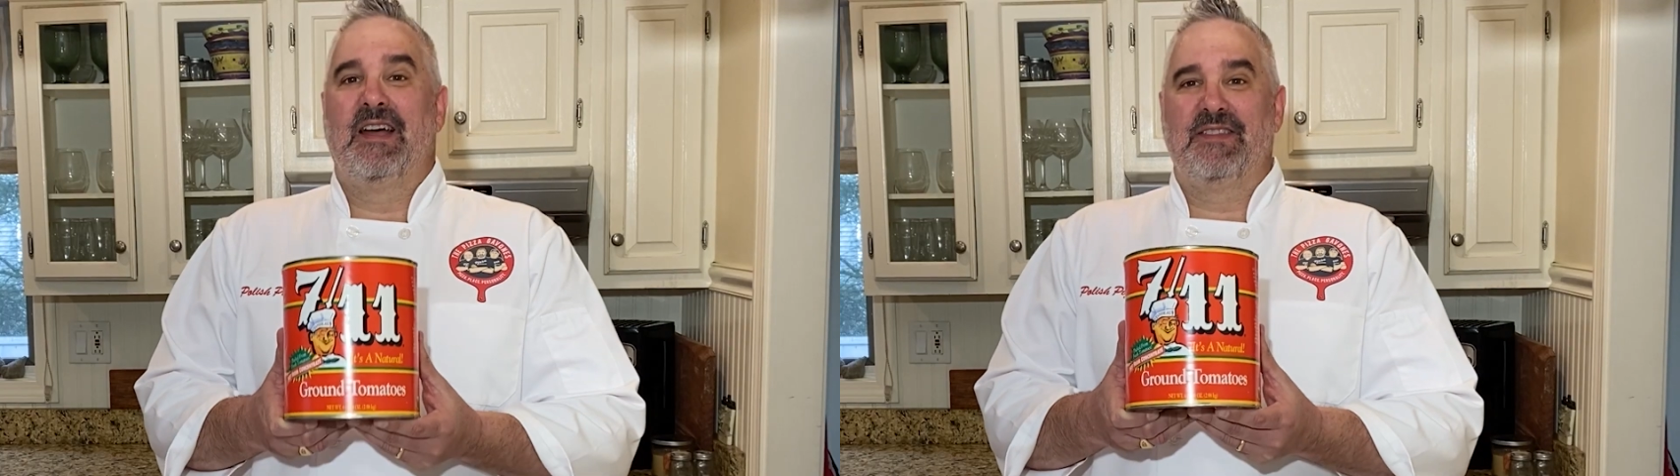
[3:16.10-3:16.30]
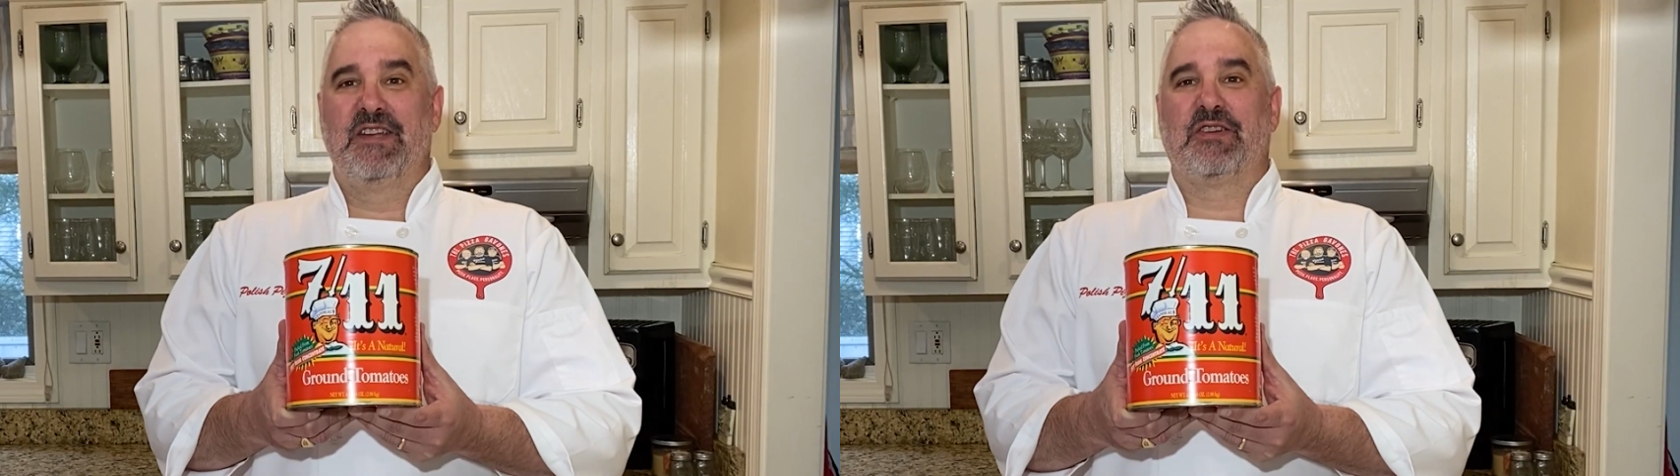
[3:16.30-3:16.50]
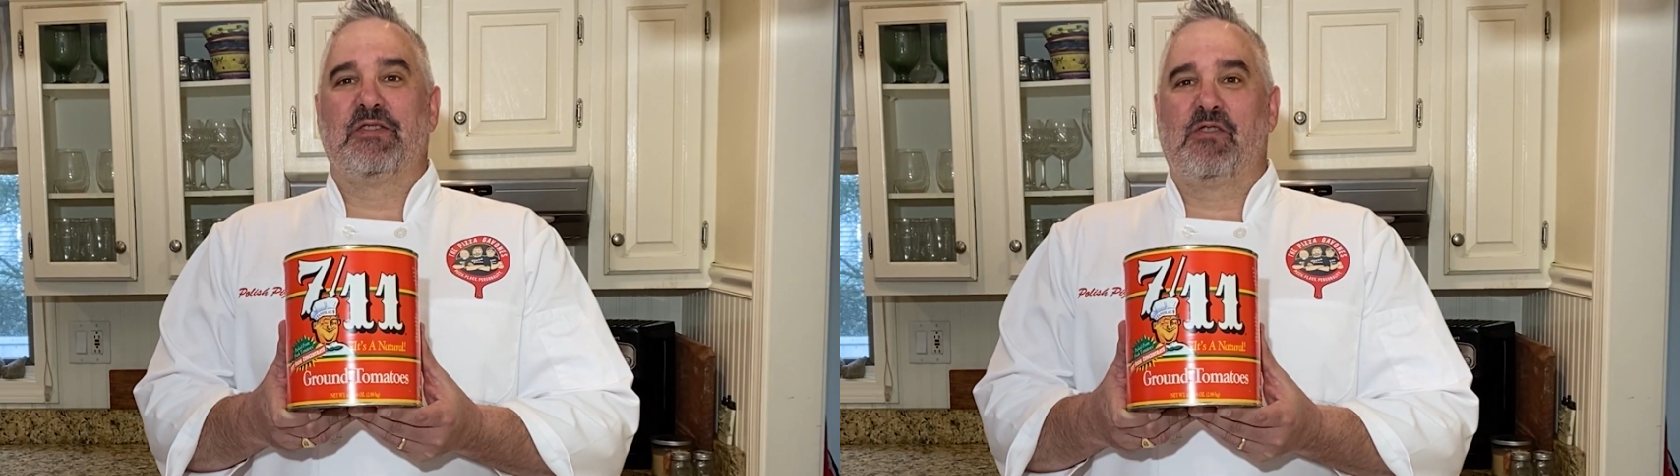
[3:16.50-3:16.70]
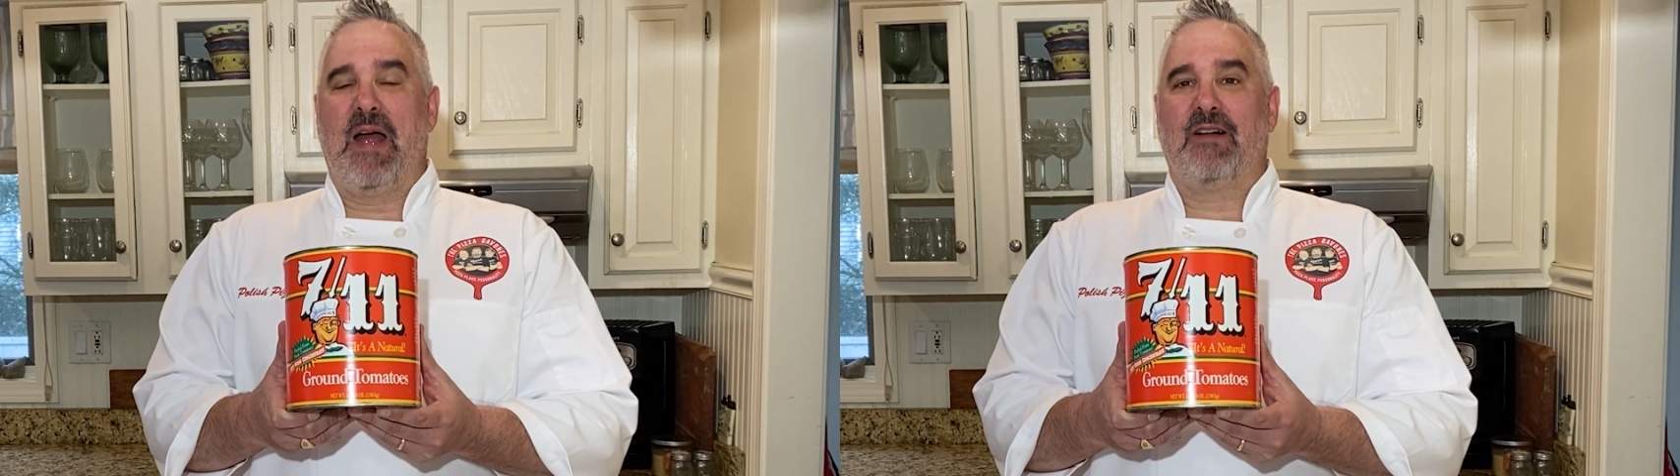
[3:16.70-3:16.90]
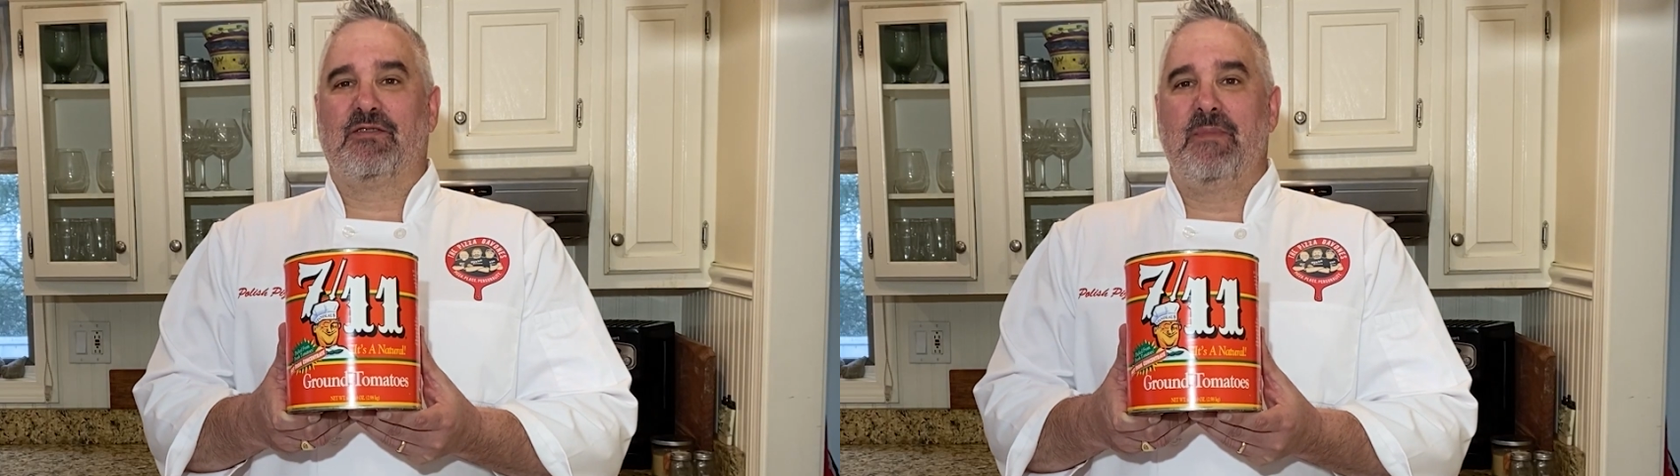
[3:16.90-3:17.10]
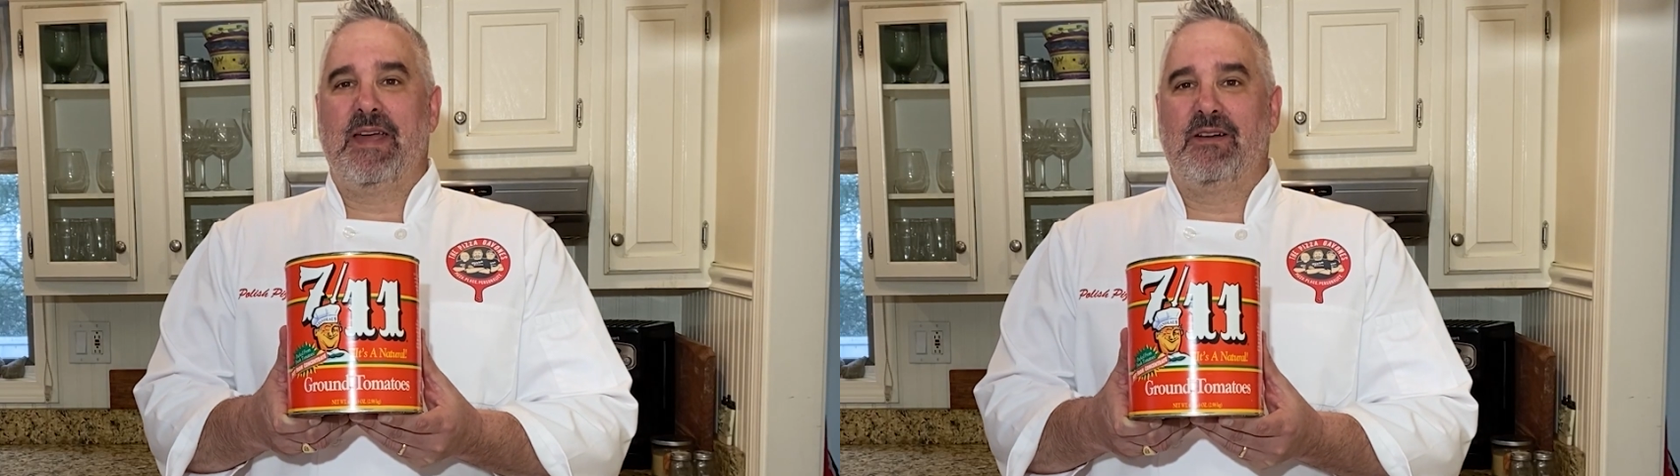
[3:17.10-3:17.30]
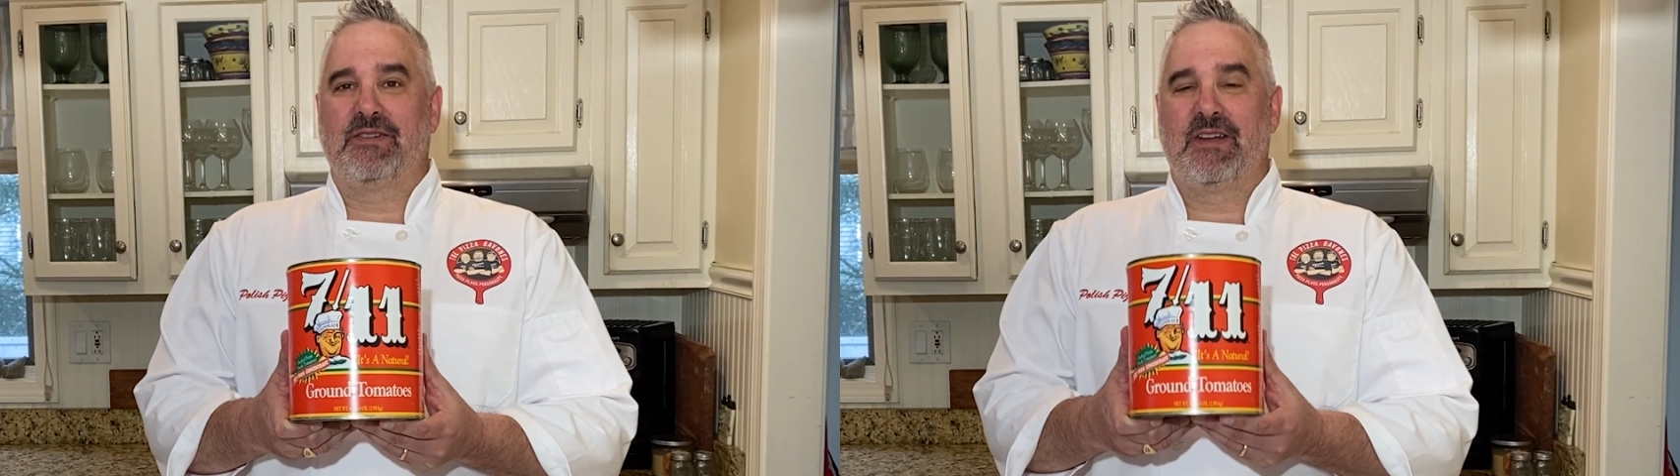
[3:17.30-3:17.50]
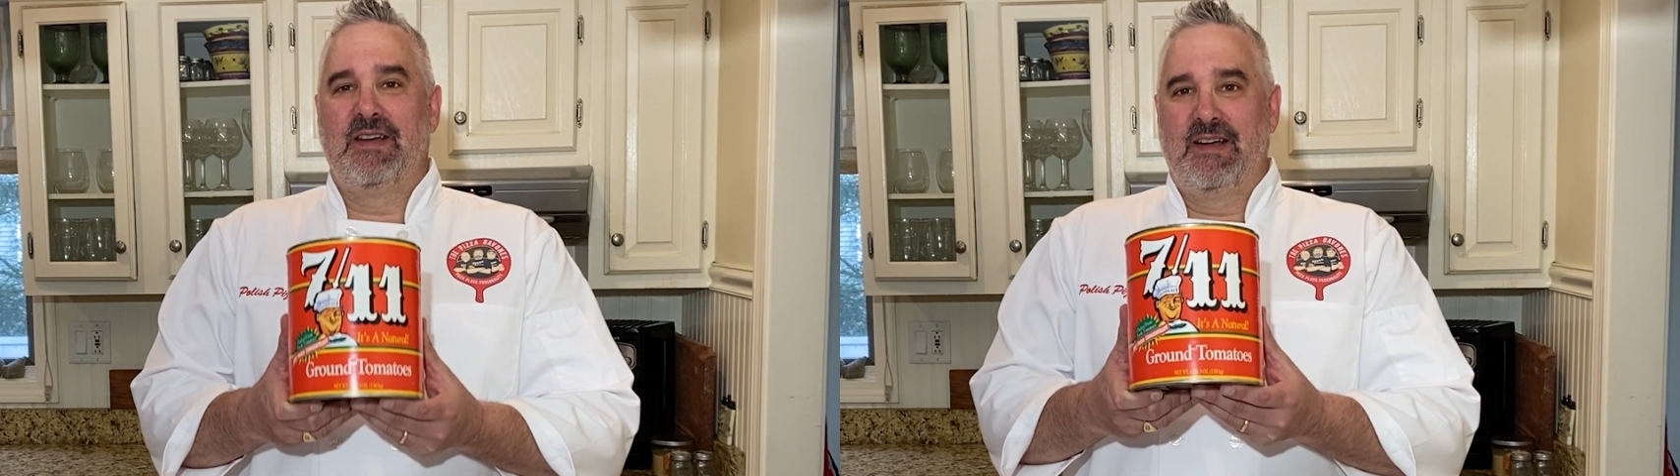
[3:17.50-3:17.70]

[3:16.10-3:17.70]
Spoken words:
These are the ground tomatoes,